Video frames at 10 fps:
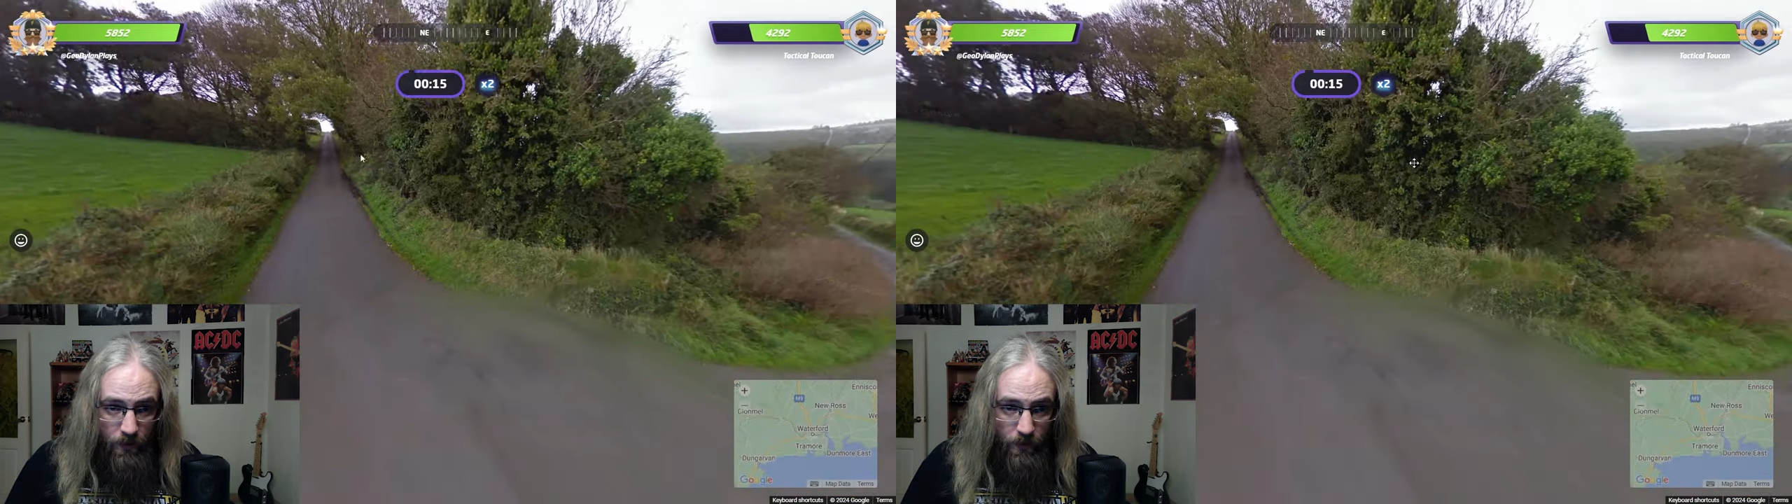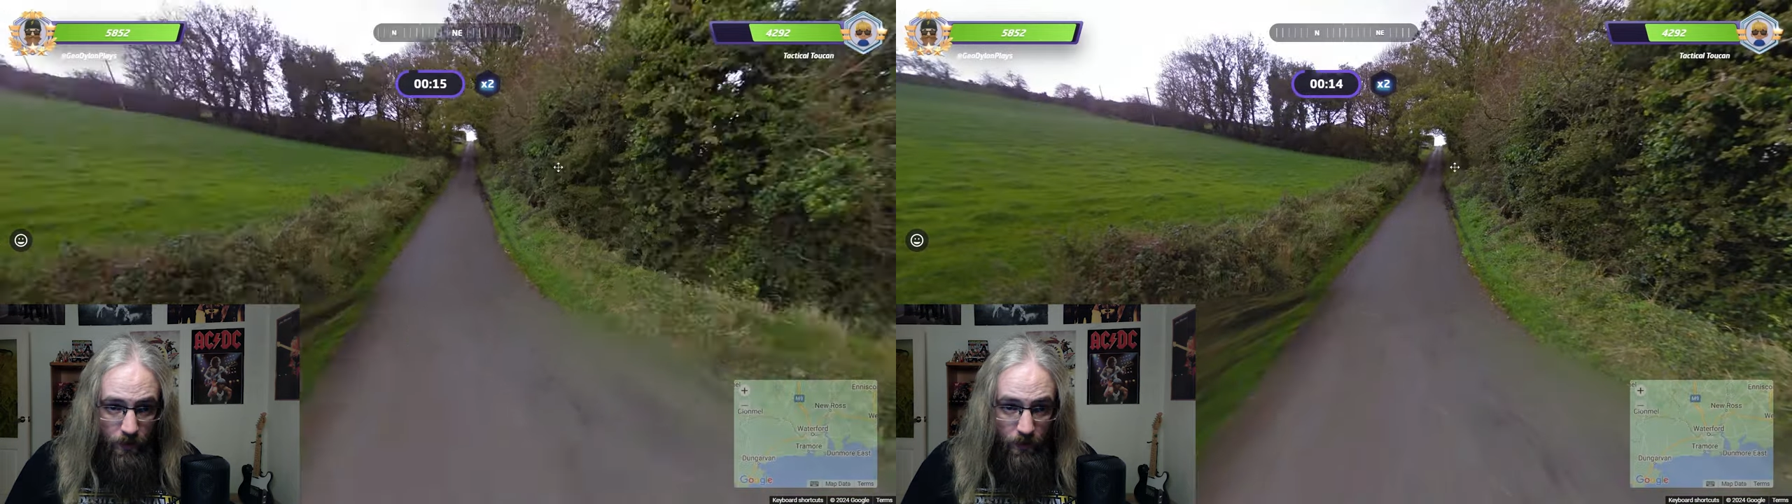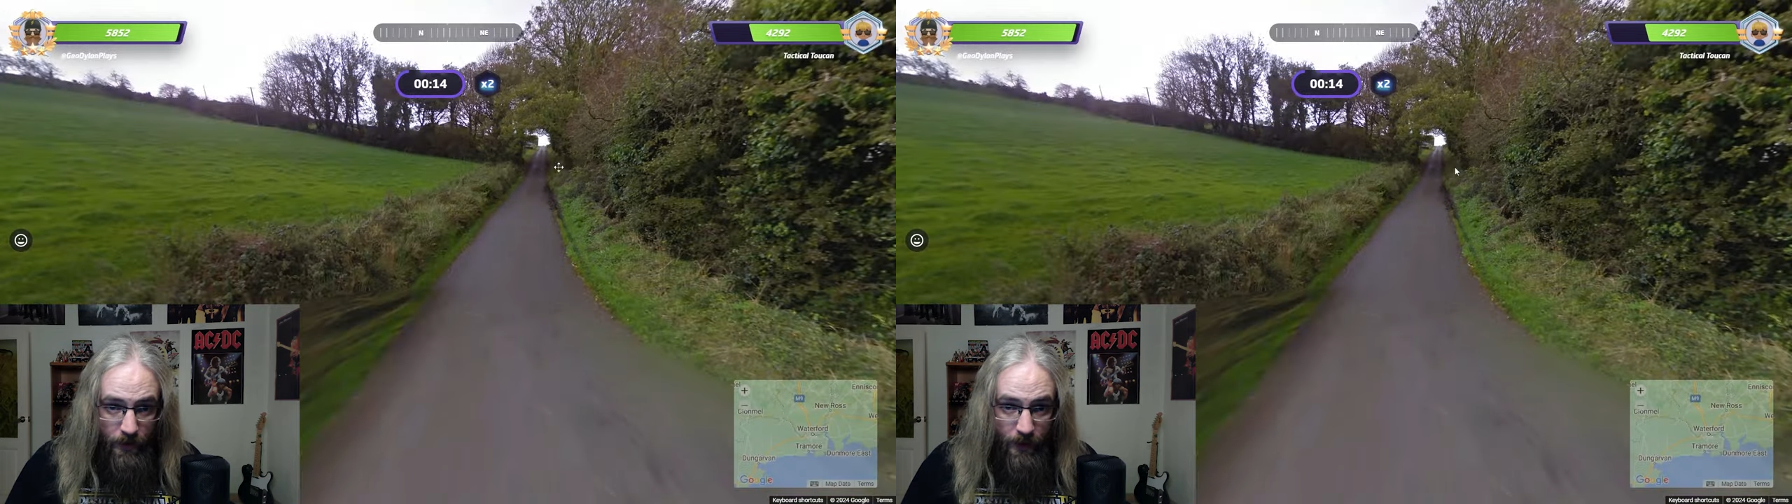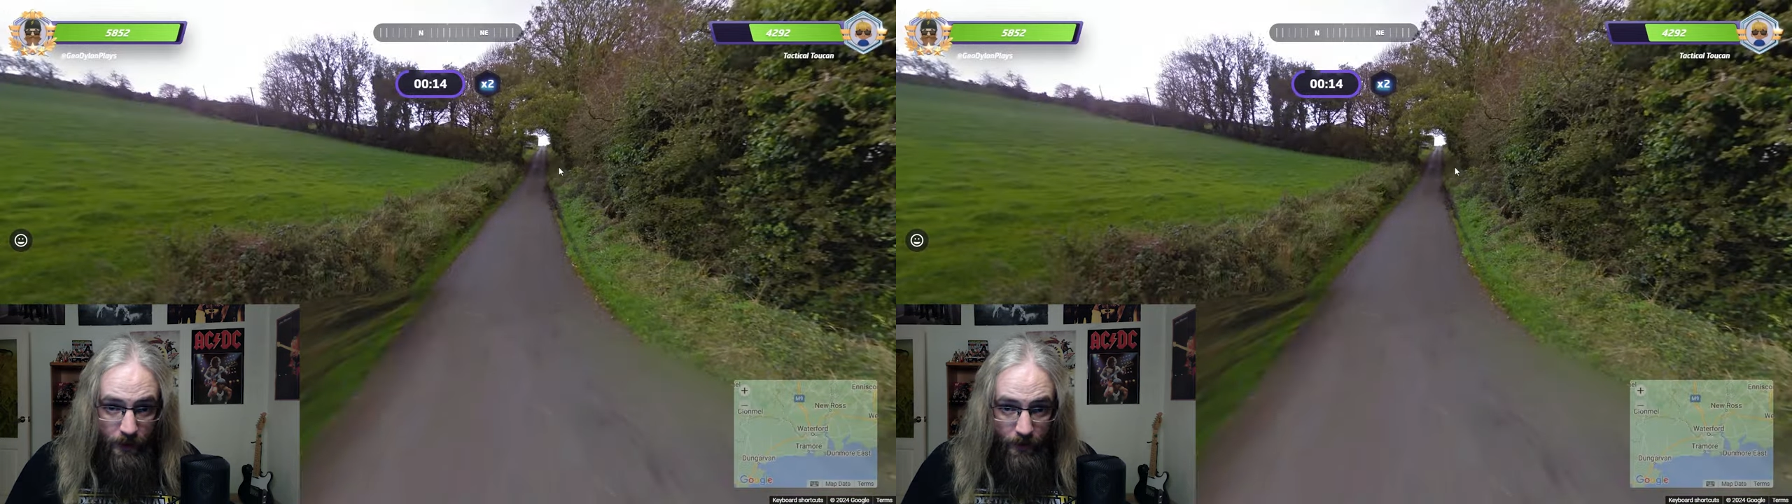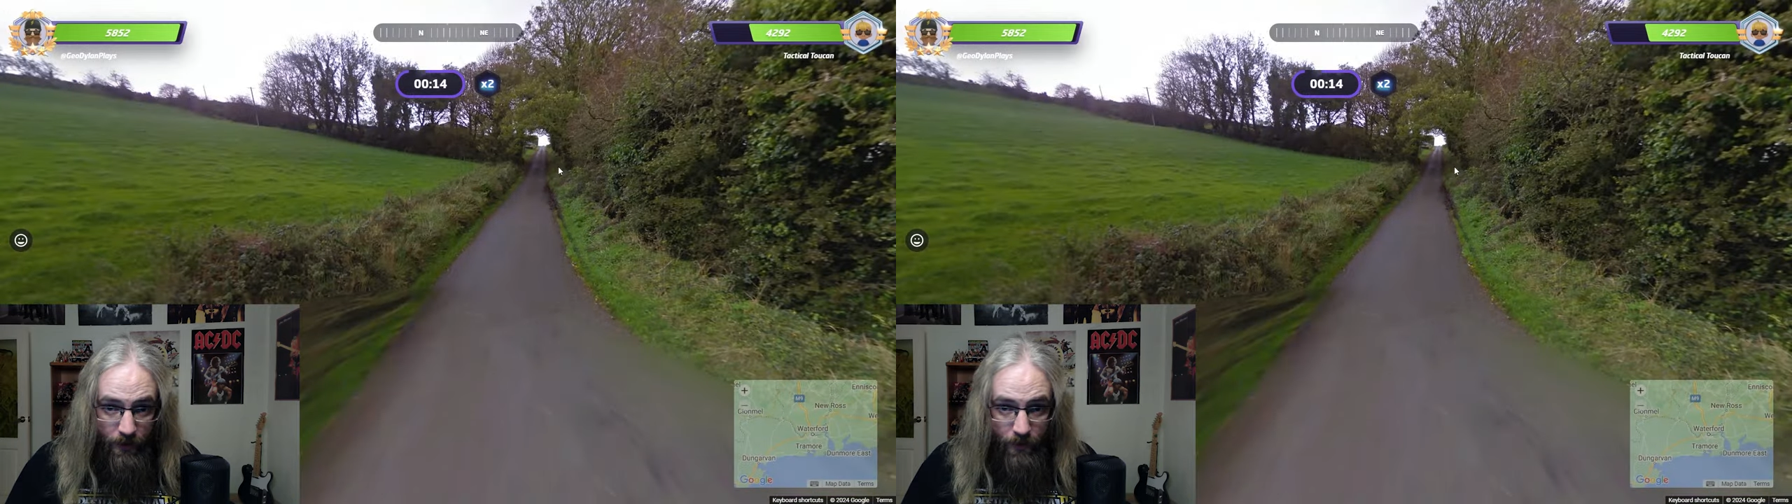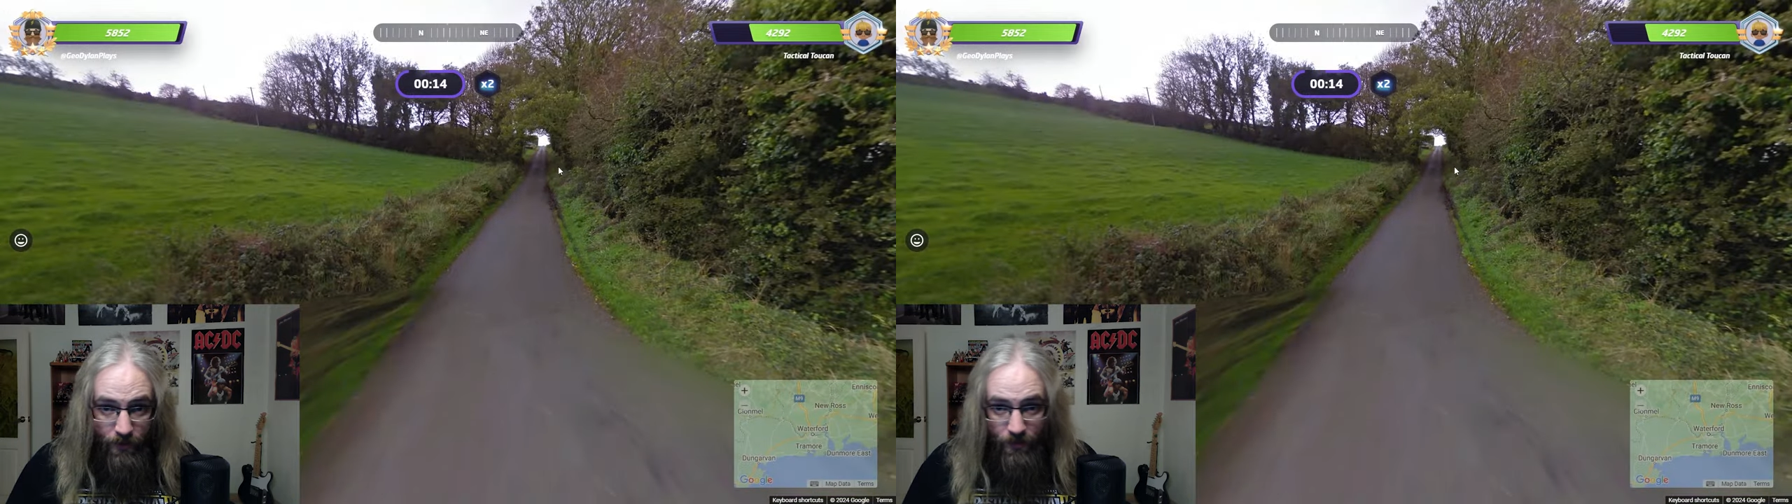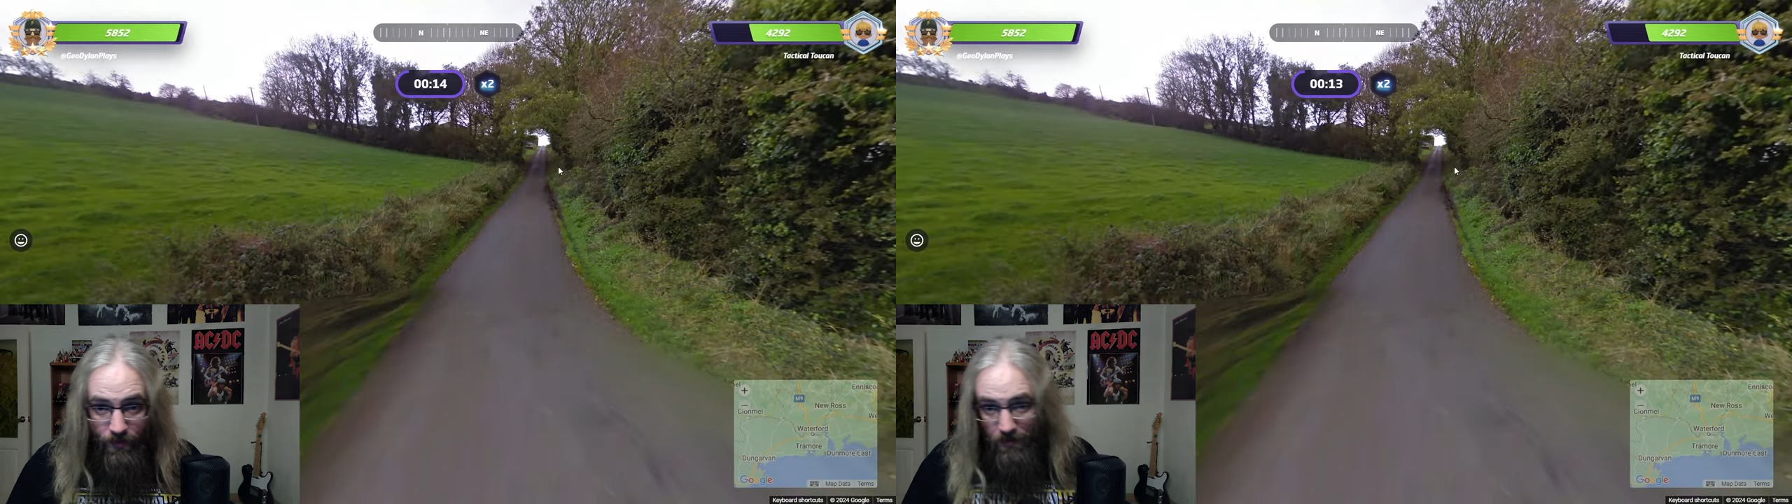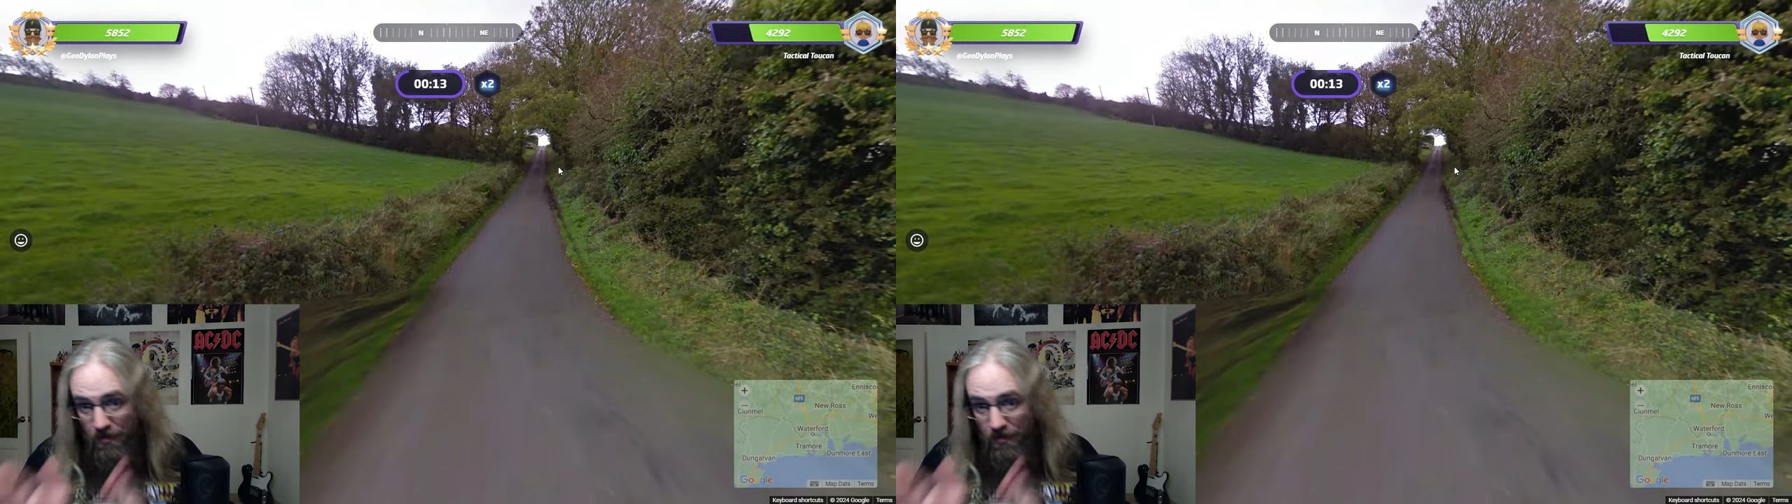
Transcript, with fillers: Rolling hills,